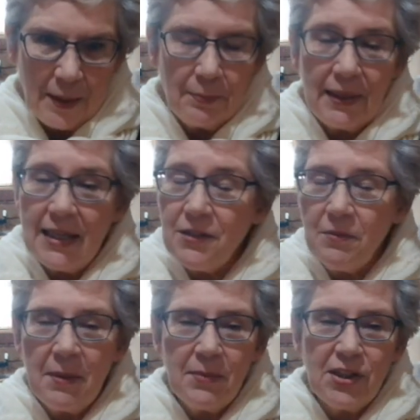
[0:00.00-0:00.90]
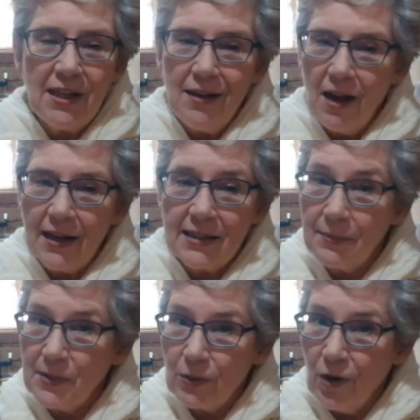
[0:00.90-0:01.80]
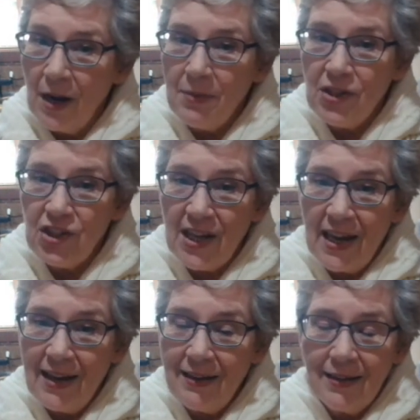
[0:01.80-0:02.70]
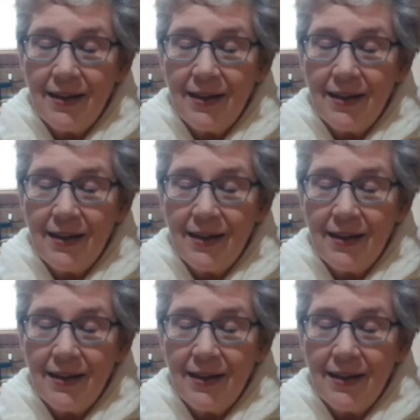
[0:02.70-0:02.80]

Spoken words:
Please remember to like, subscribe, and share.